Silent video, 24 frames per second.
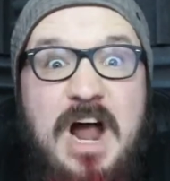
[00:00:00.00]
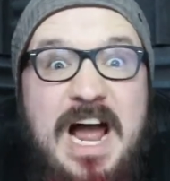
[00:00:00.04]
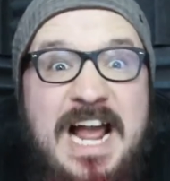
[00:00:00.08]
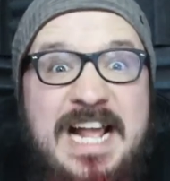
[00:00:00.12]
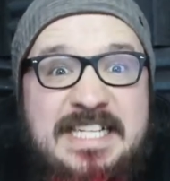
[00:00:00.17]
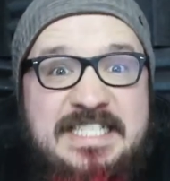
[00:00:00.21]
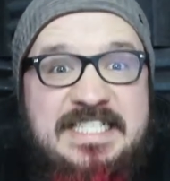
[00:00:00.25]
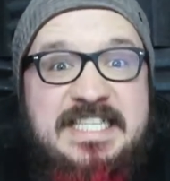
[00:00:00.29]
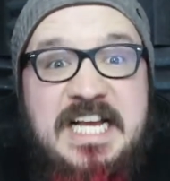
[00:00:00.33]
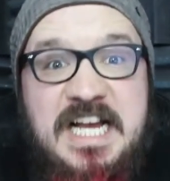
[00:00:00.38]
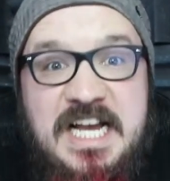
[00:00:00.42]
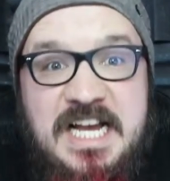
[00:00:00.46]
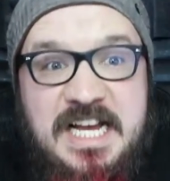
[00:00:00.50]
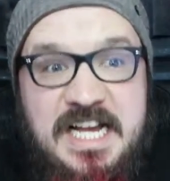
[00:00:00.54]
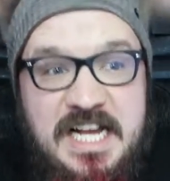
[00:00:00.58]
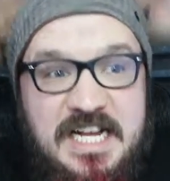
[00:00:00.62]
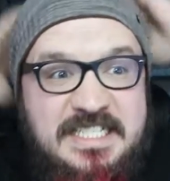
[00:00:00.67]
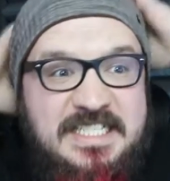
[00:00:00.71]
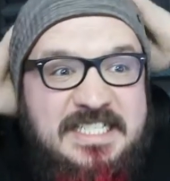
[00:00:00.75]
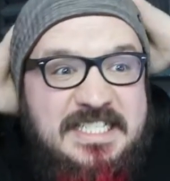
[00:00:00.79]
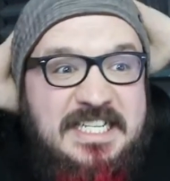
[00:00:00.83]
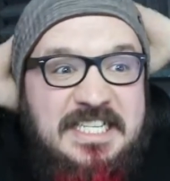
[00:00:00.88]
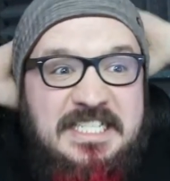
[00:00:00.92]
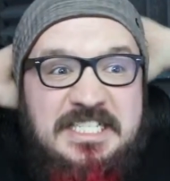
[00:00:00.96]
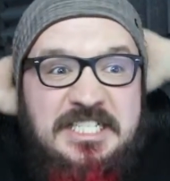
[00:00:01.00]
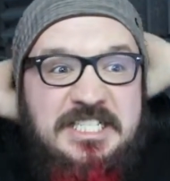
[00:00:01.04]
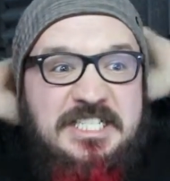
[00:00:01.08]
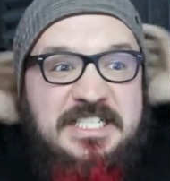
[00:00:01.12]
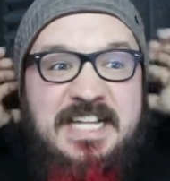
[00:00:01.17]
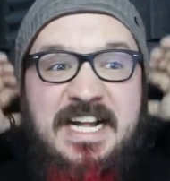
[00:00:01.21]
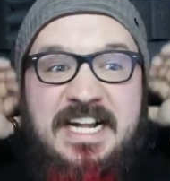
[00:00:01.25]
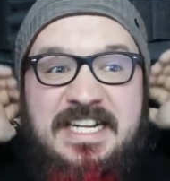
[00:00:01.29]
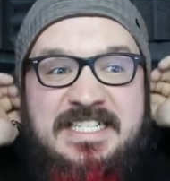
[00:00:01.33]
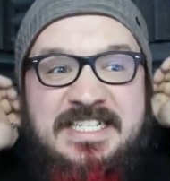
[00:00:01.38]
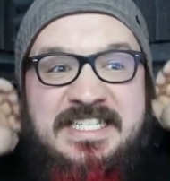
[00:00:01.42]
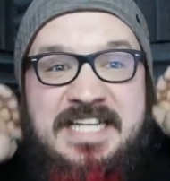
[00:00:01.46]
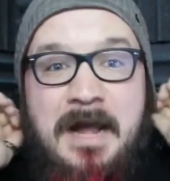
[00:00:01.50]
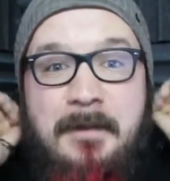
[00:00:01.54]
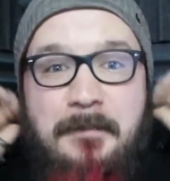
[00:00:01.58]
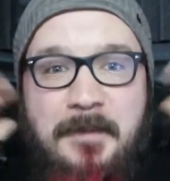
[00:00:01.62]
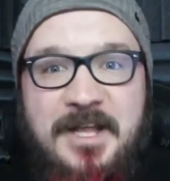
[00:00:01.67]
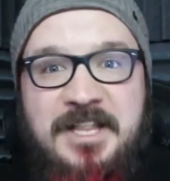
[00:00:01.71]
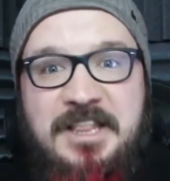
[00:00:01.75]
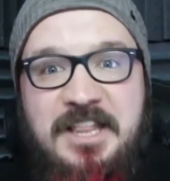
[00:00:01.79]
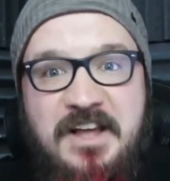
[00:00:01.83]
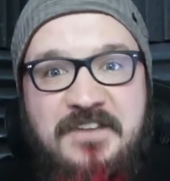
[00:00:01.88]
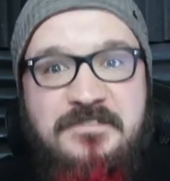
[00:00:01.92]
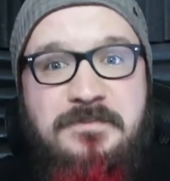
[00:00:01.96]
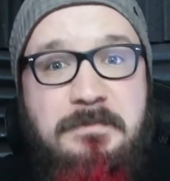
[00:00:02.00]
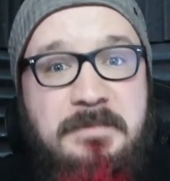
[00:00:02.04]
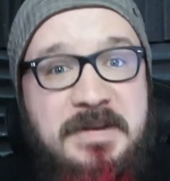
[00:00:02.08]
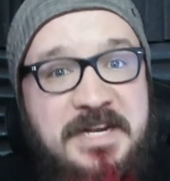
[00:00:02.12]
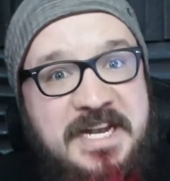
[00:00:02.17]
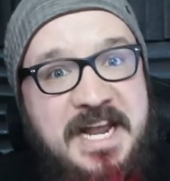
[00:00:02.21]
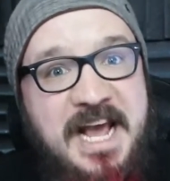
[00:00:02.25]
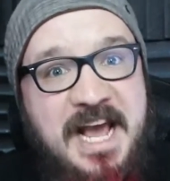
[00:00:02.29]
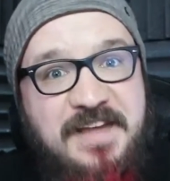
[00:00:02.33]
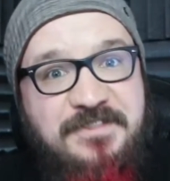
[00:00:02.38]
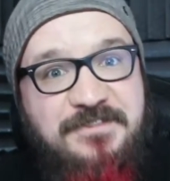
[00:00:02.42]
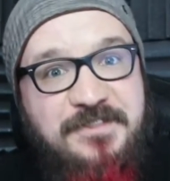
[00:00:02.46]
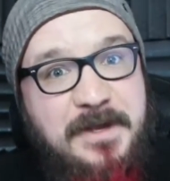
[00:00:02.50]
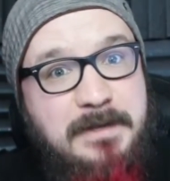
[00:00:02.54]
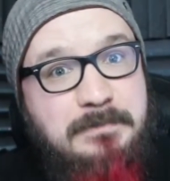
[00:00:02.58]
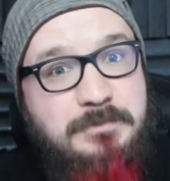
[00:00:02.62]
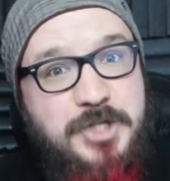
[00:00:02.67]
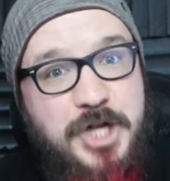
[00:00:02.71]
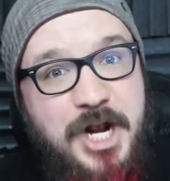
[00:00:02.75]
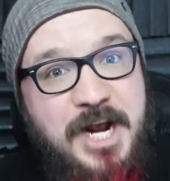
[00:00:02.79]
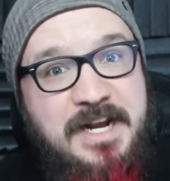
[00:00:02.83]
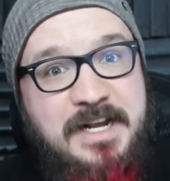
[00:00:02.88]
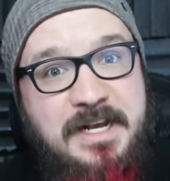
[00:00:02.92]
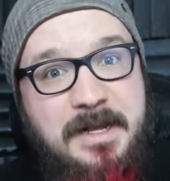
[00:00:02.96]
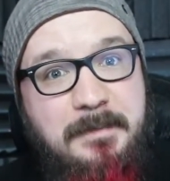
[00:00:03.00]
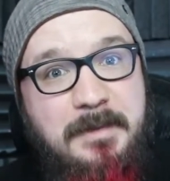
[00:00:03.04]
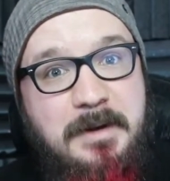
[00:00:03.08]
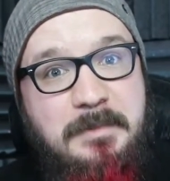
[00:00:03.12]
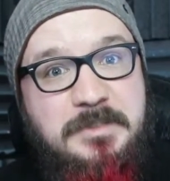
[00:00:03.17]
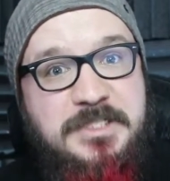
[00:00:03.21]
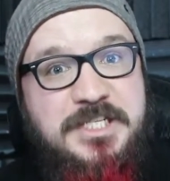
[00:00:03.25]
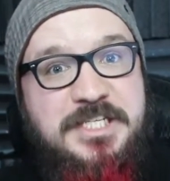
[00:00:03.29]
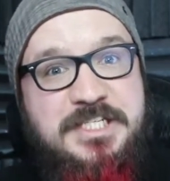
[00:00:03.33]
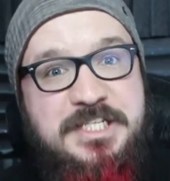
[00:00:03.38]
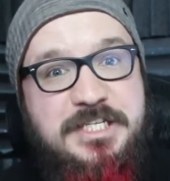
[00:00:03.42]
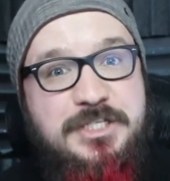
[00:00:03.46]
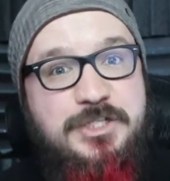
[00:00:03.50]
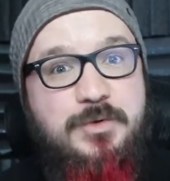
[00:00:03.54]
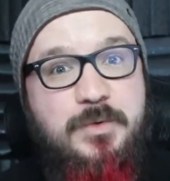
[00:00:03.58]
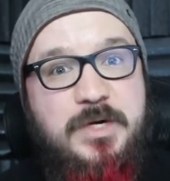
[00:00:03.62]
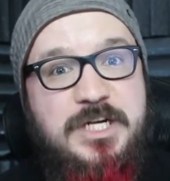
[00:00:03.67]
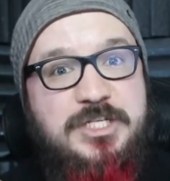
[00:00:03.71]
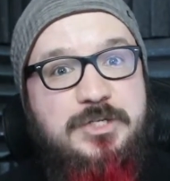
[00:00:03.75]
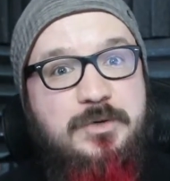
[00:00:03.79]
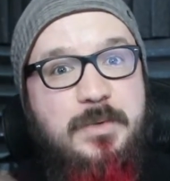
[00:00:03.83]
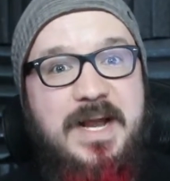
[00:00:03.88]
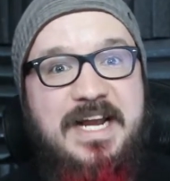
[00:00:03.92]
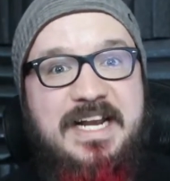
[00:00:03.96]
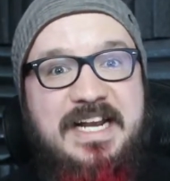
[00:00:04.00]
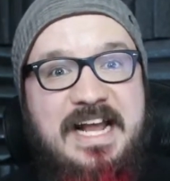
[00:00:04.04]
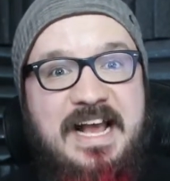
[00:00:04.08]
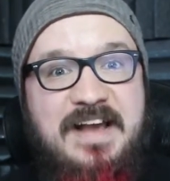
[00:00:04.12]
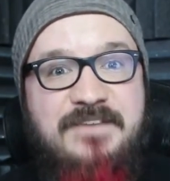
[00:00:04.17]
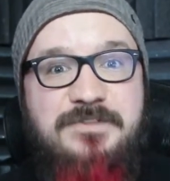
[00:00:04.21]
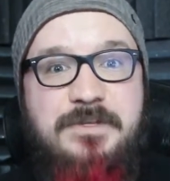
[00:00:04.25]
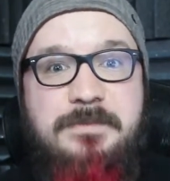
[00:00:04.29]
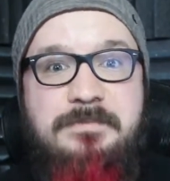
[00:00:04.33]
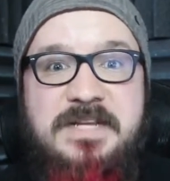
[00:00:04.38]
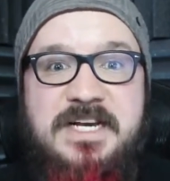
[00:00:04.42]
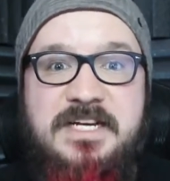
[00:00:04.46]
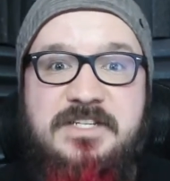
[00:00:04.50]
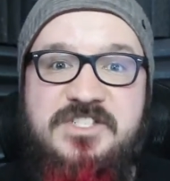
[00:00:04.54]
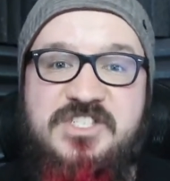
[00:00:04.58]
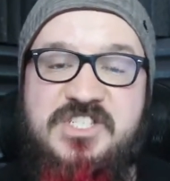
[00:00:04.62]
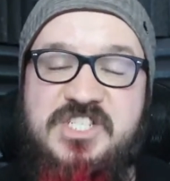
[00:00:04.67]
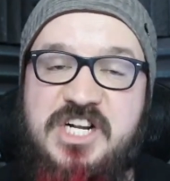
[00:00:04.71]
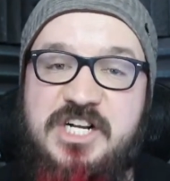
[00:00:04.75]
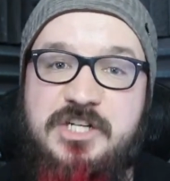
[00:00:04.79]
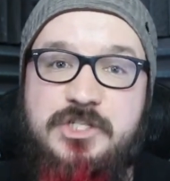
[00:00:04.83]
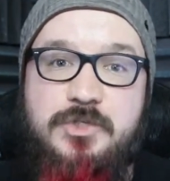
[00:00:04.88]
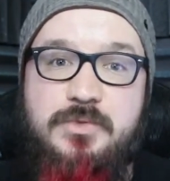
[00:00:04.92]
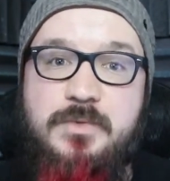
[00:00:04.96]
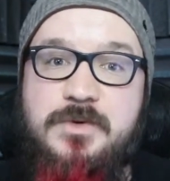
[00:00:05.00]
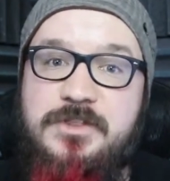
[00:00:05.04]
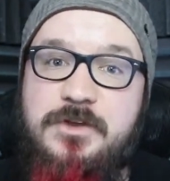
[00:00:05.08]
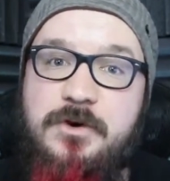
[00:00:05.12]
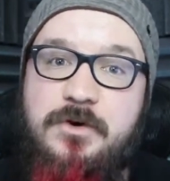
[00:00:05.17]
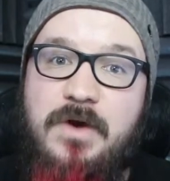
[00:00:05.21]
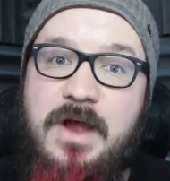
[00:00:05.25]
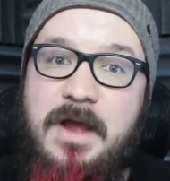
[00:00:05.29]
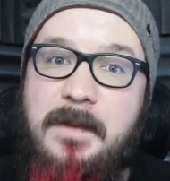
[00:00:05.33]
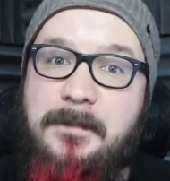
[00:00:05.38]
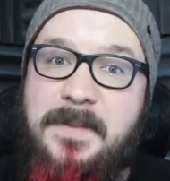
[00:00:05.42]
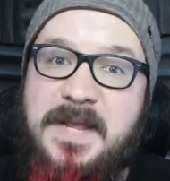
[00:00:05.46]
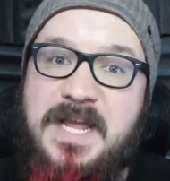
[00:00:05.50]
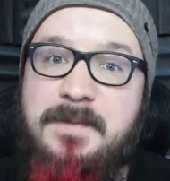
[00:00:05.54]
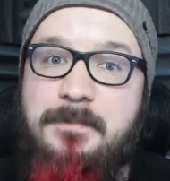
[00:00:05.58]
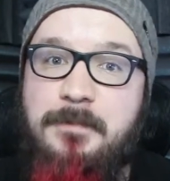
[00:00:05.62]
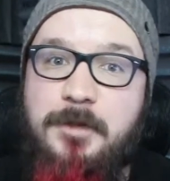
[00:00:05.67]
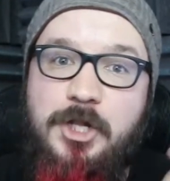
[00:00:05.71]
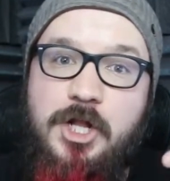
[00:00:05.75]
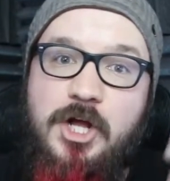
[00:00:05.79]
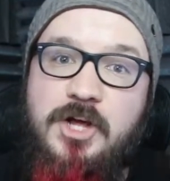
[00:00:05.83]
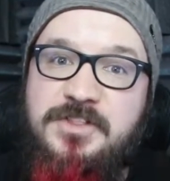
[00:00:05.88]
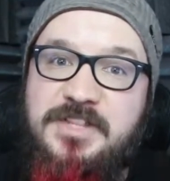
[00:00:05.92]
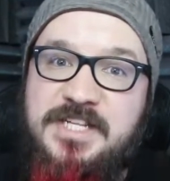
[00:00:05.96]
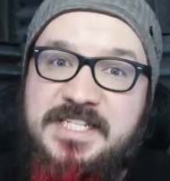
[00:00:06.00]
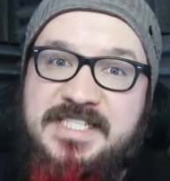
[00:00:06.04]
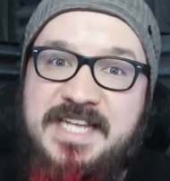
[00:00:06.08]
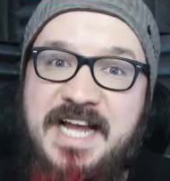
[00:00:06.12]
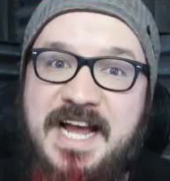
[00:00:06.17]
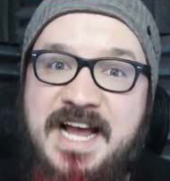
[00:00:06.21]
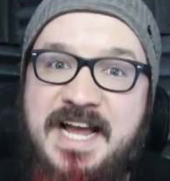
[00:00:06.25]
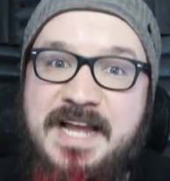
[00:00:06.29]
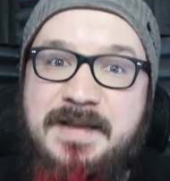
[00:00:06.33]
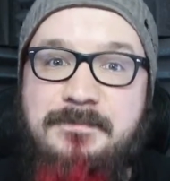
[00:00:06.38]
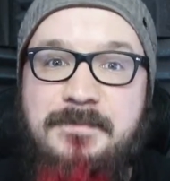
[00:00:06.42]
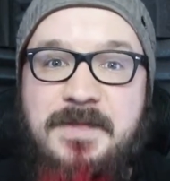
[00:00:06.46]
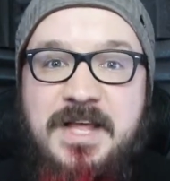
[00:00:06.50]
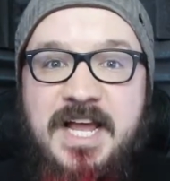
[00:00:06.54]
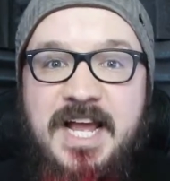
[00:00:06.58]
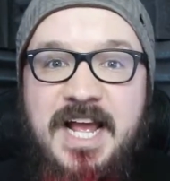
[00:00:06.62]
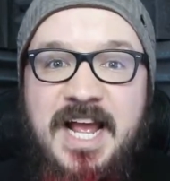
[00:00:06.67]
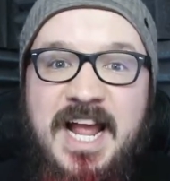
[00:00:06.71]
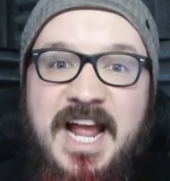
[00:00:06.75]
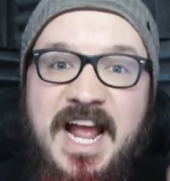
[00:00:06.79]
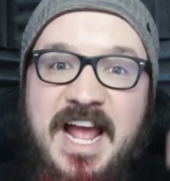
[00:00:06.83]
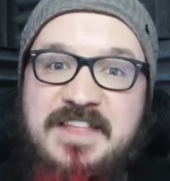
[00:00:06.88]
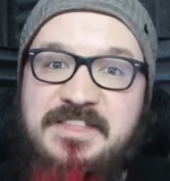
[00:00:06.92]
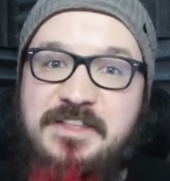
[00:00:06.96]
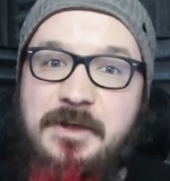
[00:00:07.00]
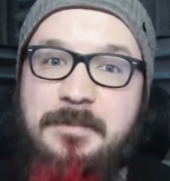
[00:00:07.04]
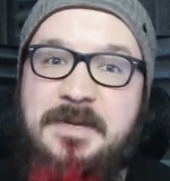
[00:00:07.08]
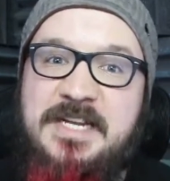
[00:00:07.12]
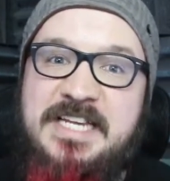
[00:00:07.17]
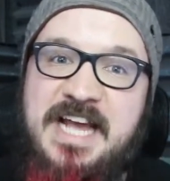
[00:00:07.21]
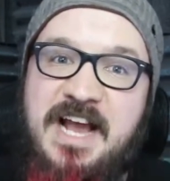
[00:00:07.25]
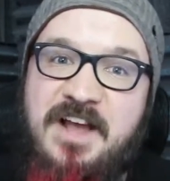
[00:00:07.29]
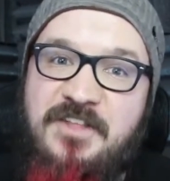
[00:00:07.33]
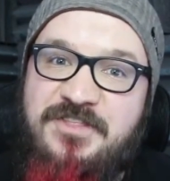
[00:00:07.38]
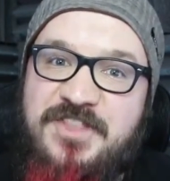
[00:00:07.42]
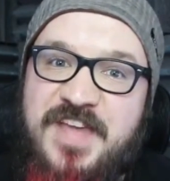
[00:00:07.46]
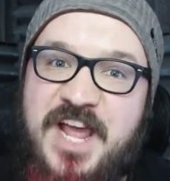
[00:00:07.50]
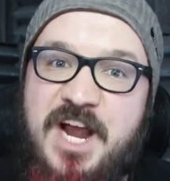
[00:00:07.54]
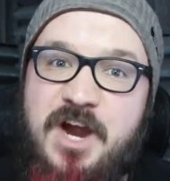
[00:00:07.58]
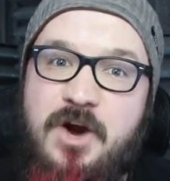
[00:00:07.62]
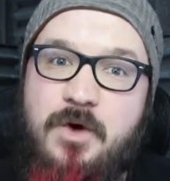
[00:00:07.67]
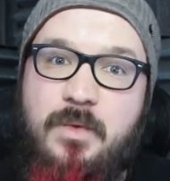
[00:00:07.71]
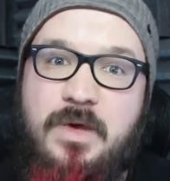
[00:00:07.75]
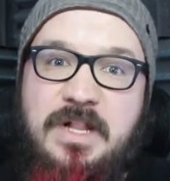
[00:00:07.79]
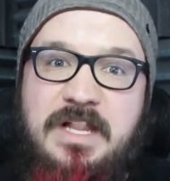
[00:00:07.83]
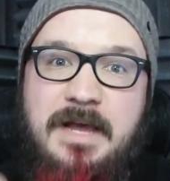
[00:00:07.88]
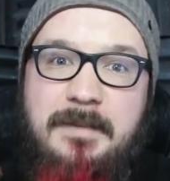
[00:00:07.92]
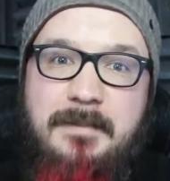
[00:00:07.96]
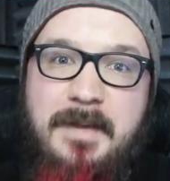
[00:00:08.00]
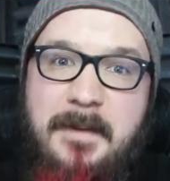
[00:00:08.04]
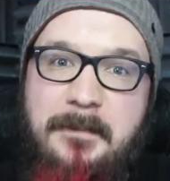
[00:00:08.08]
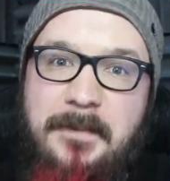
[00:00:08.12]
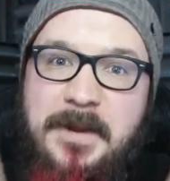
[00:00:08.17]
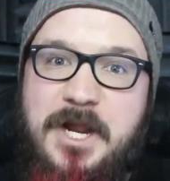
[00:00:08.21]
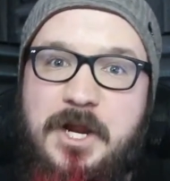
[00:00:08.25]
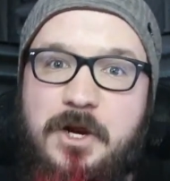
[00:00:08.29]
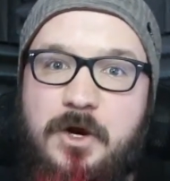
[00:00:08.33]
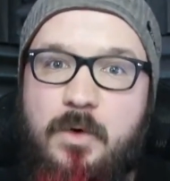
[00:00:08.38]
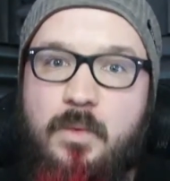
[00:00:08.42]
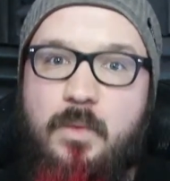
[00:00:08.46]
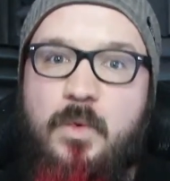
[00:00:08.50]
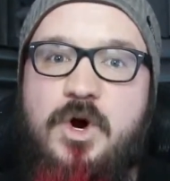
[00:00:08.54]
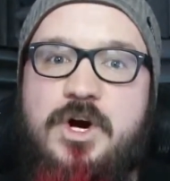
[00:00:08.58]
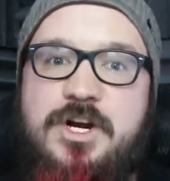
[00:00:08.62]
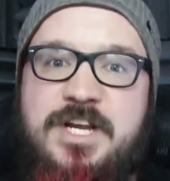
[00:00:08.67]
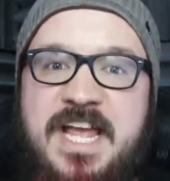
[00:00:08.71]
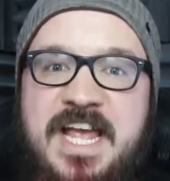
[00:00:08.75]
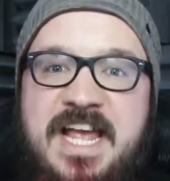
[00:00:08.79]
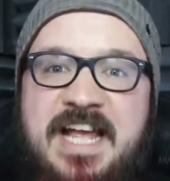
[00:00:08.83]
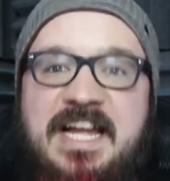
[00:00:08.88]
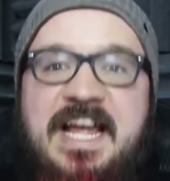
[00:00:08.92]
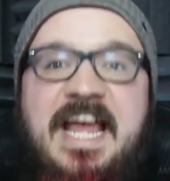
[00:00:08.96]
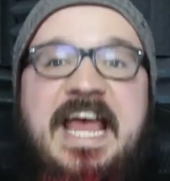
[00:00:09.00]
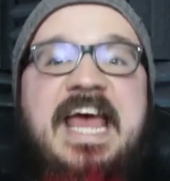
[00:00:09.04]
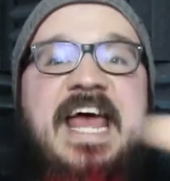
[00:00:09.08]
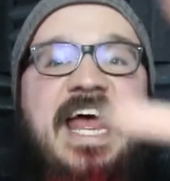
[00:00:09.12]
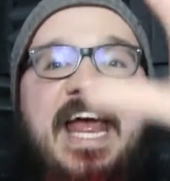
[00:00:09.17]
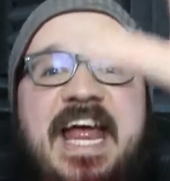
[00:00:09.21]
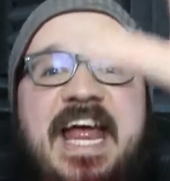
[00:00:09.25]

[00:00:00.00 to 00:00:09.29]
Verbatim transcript: Right? It's just nonstop. I love them to death. I'm trying to come up with a situation where I can have them downstairs where they're around people all the time, and they'll be down there while I'm up here working